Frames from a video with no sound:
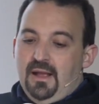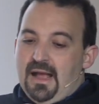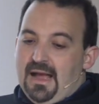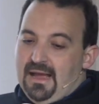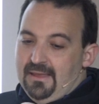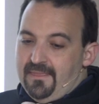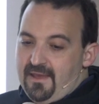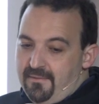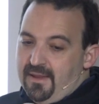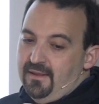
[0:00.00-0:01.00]
And
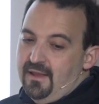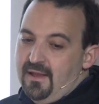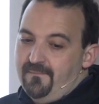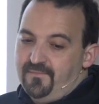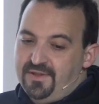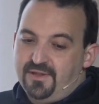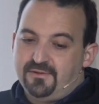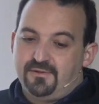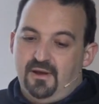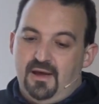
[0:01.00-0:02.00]
even this
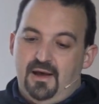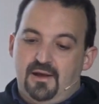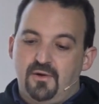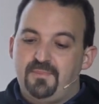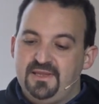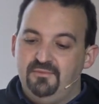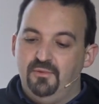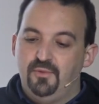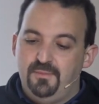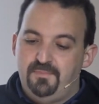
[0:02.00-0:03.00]
is compatible
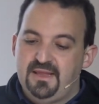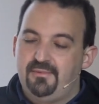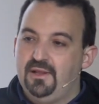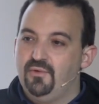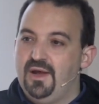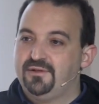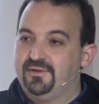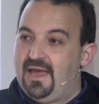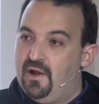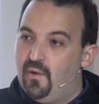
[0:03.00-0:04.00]
with PWAs on
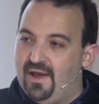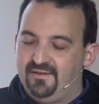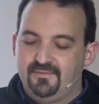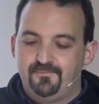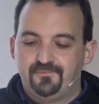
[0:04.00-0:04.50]
iOS.